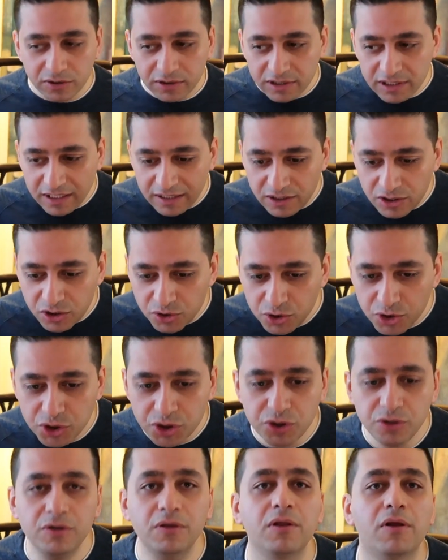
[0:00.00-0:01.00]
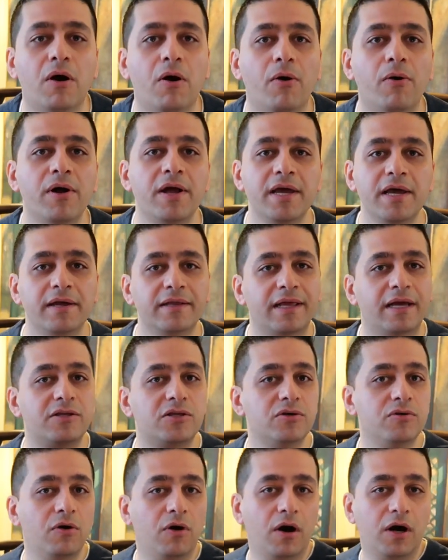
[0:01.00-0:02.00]
so then you should know
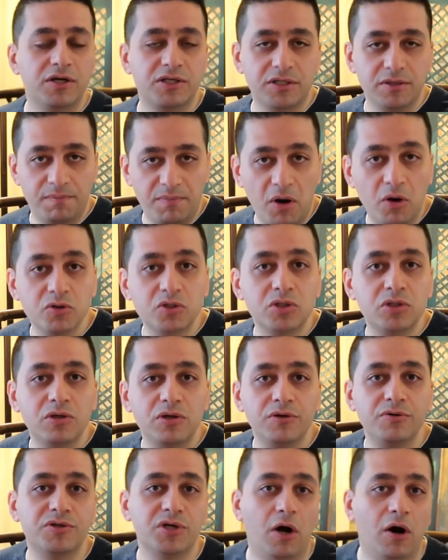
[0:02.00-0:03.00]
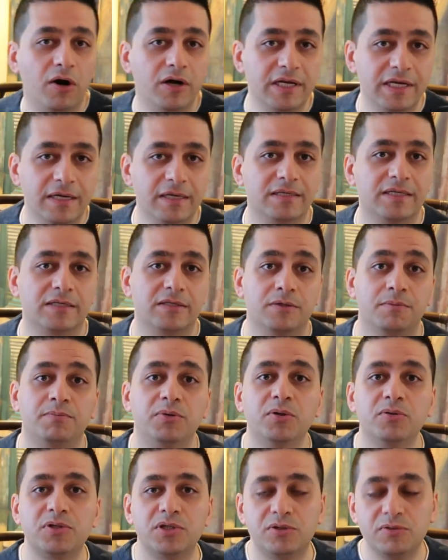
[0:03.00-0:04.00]
that you are supposed to use RDS as
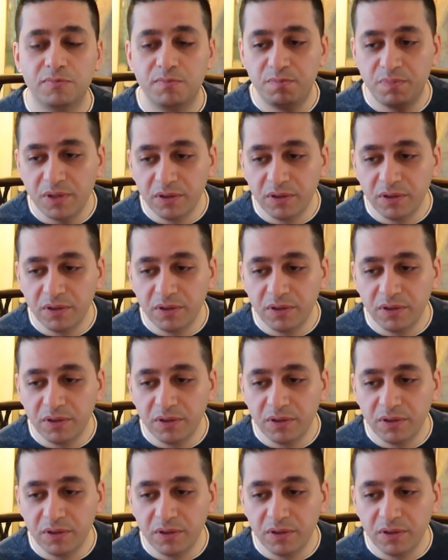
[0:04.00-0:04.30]
opposed to